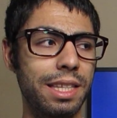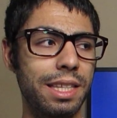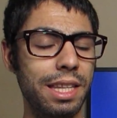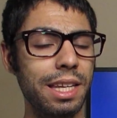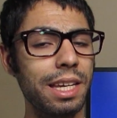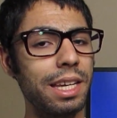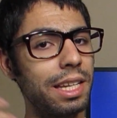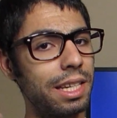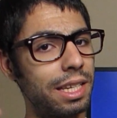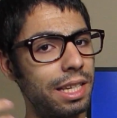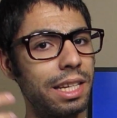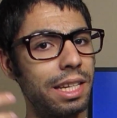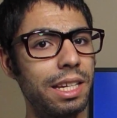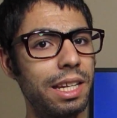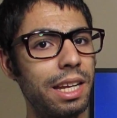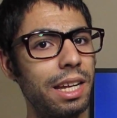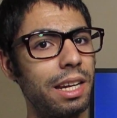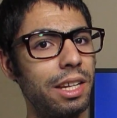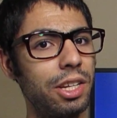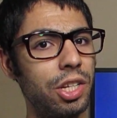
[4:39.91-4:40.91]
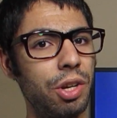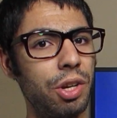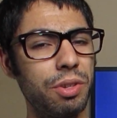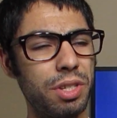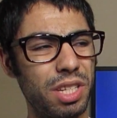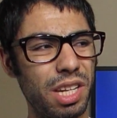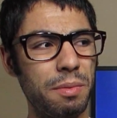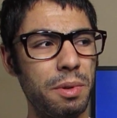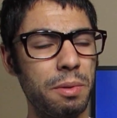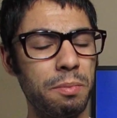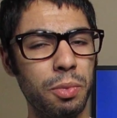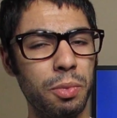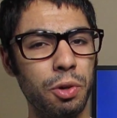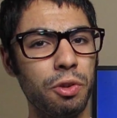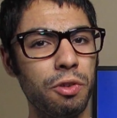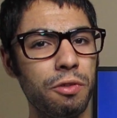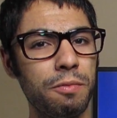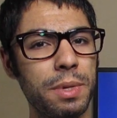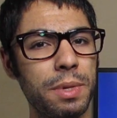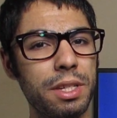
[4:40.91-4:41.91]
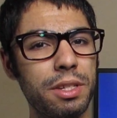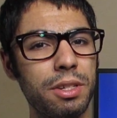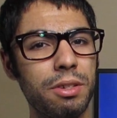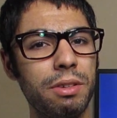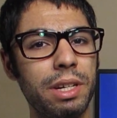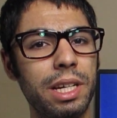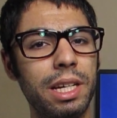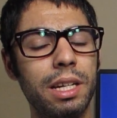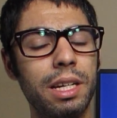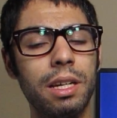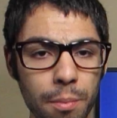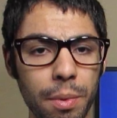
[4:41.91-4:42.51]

think it did get some improvement to it,